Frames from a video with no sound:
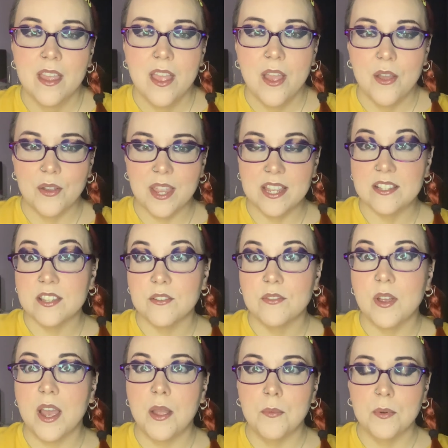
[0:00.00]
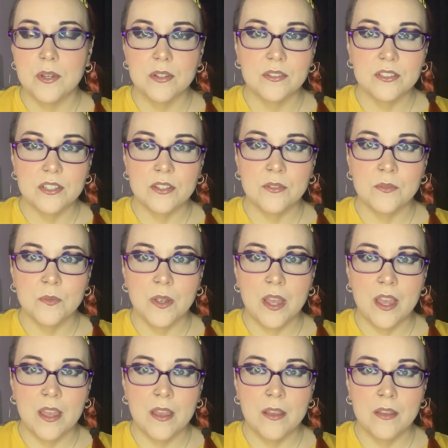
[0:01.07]
Okay, so I will do
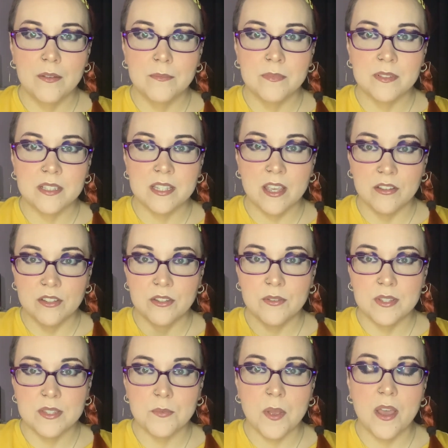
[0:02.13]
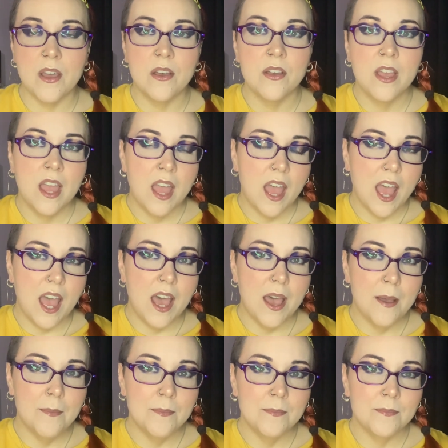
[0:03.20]
tell you as well
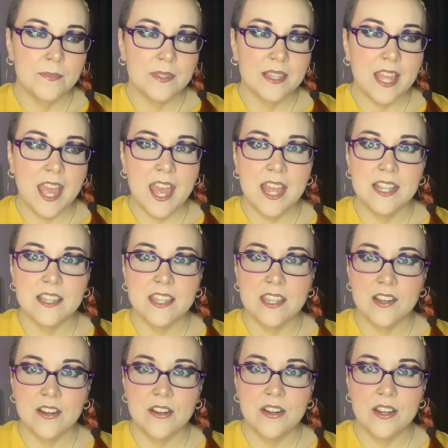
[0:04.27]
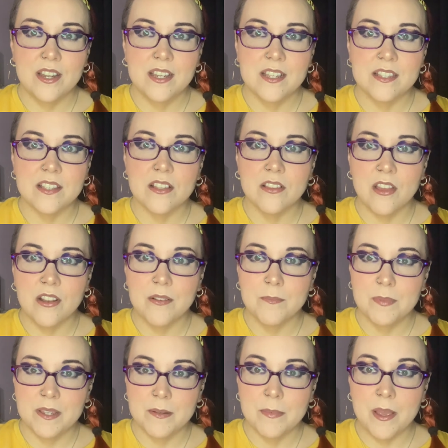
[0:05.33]
that there is a lot of
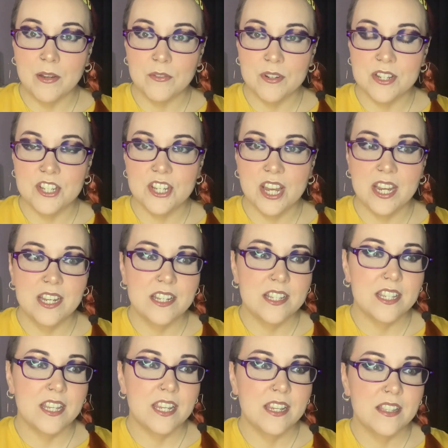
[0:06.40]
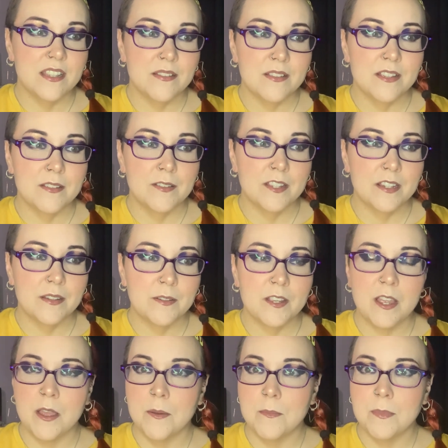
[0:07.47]
bit about Christianity. The
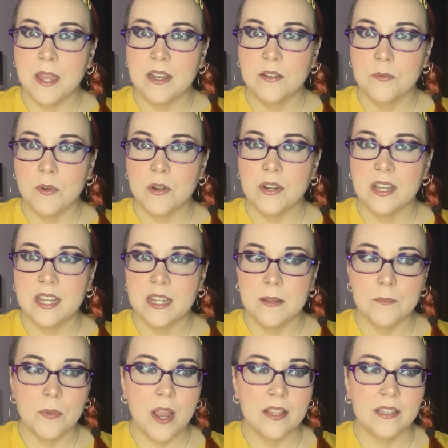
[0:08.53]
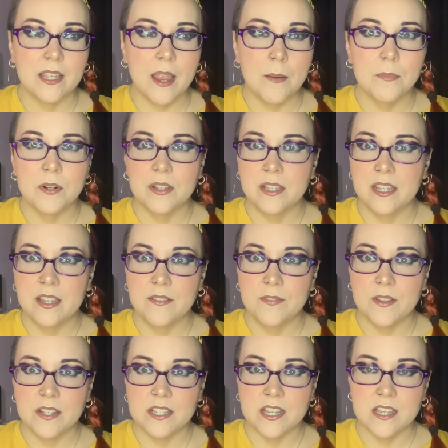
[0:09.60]
man who wrote it, Ian Bradley, I believe,
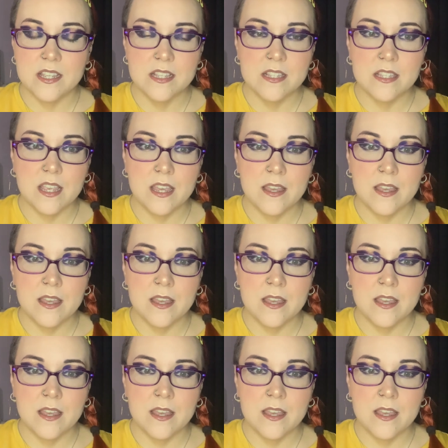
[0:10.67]
does